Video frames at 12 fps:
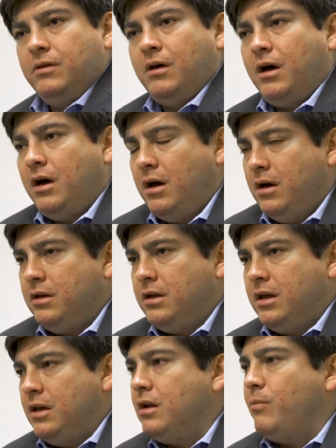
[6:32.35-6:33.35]
uh,
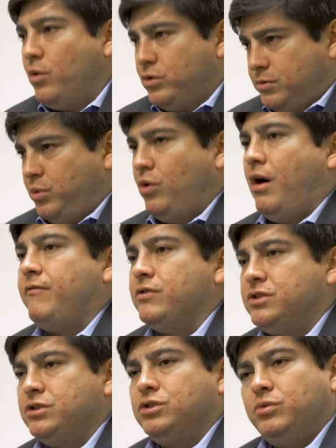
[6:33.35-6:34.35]
in a multiple offer
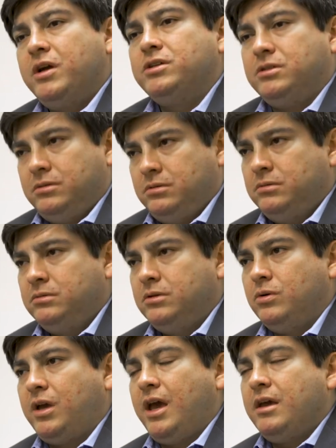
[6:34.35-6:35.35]
situation,
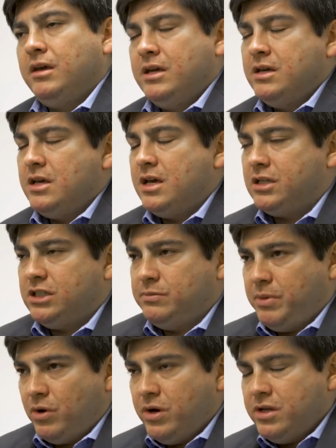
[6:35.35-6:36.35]
okay?
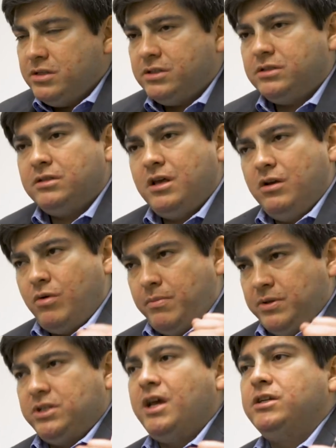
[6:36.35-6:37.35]
Experience and
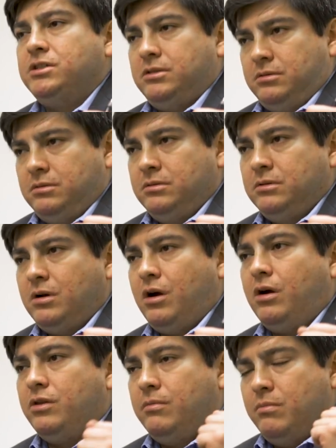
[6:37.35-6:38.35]
reputation
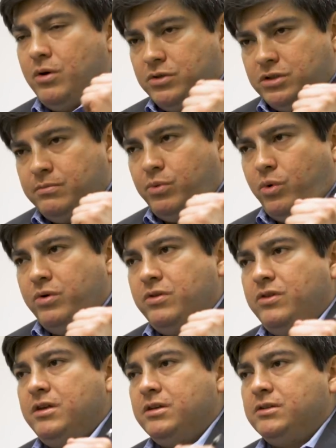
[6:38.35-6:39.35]
are the most important
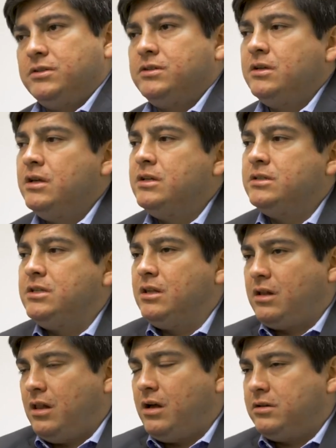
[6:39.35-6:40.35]
things to
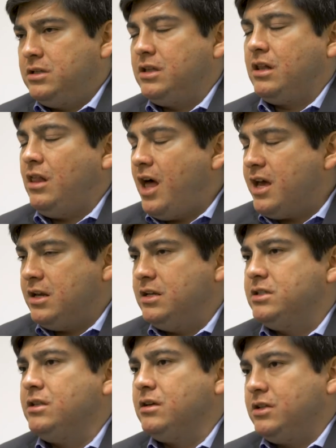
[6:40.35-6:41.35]
the, to the client
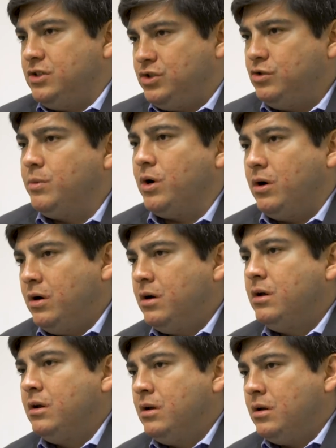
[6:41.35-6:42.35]
and to the consumer,
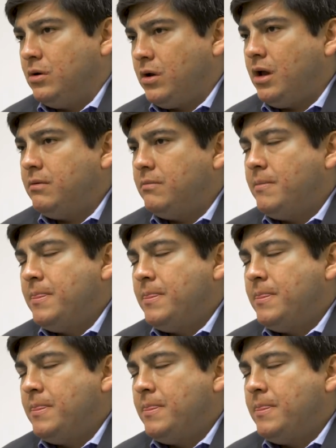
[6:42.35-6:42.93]
okay?